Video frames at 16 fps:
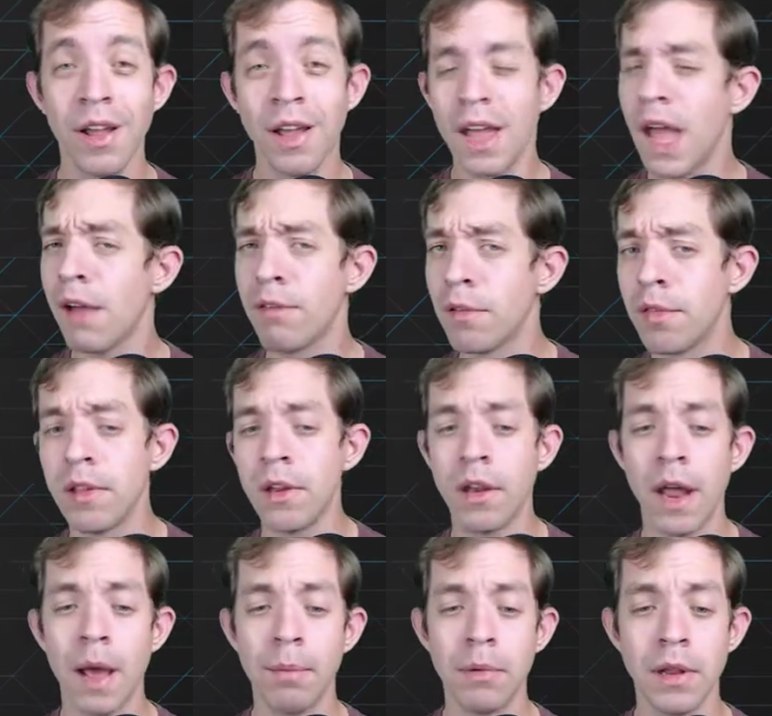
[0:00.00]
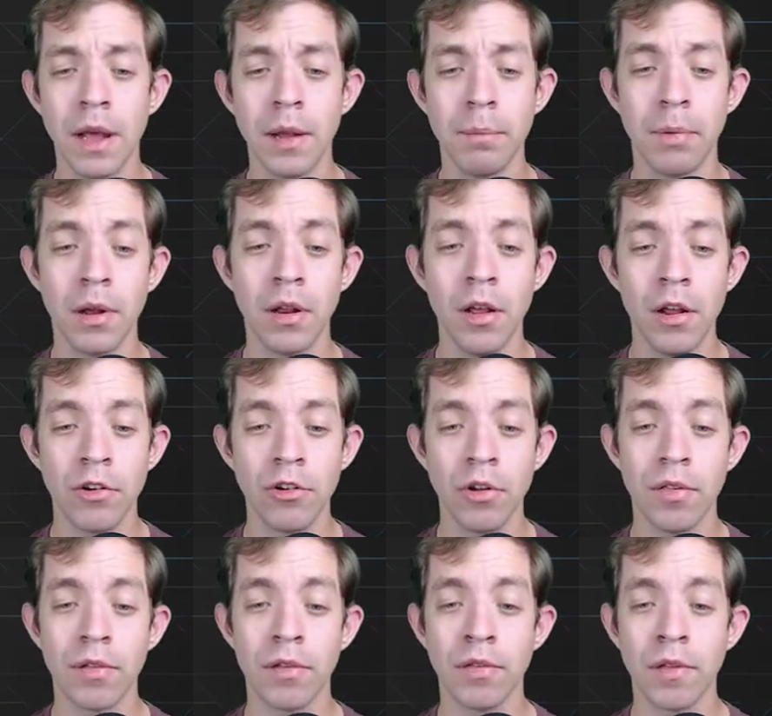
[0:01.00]
Haven't seen it happen yet, but
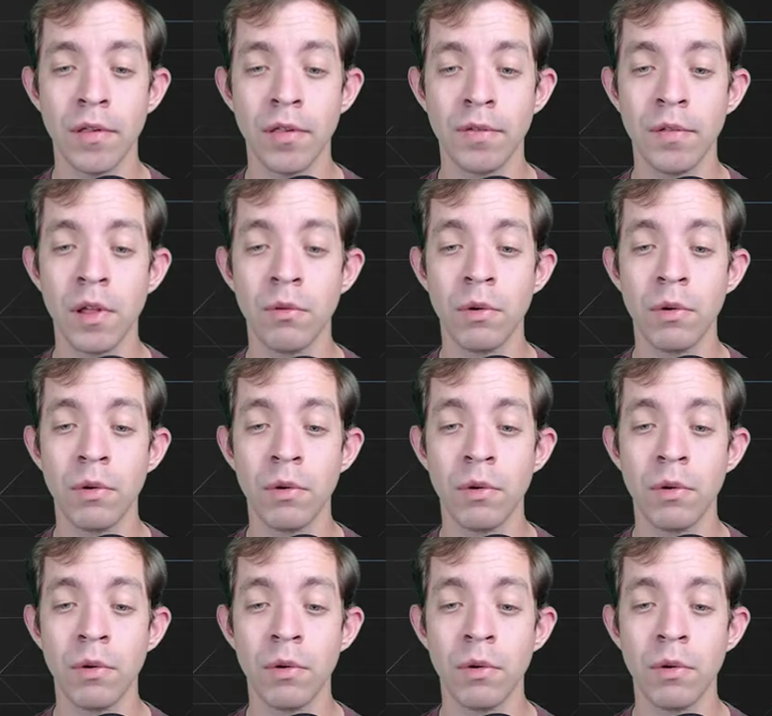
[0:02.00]
just successfully